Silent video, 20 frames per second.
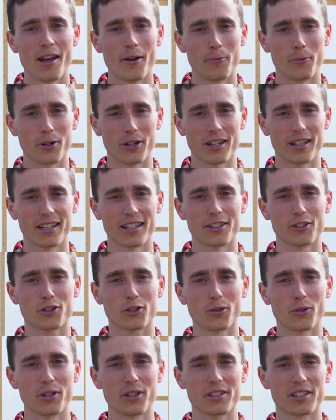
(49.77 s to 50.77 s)
We're gonna
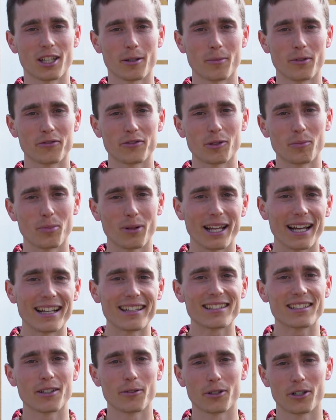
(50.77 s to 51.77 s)
show you some of the
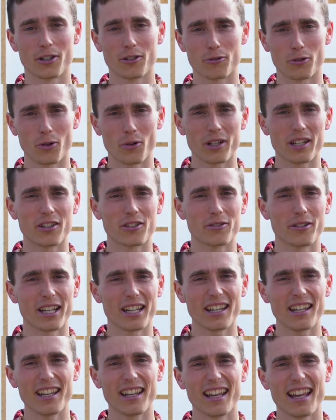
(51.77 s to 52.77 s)
plants that were growing
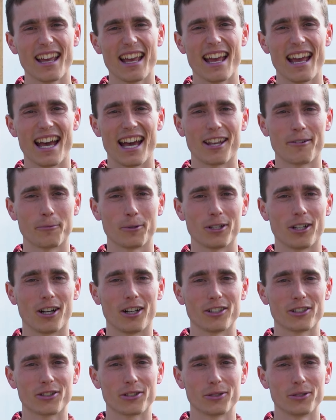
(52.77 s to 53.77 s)
already, and we'll
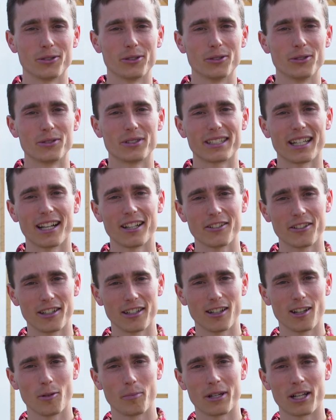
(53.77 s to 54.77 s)
also tell you a
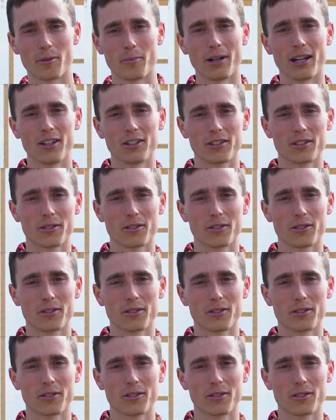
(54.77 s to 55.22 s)
little bit about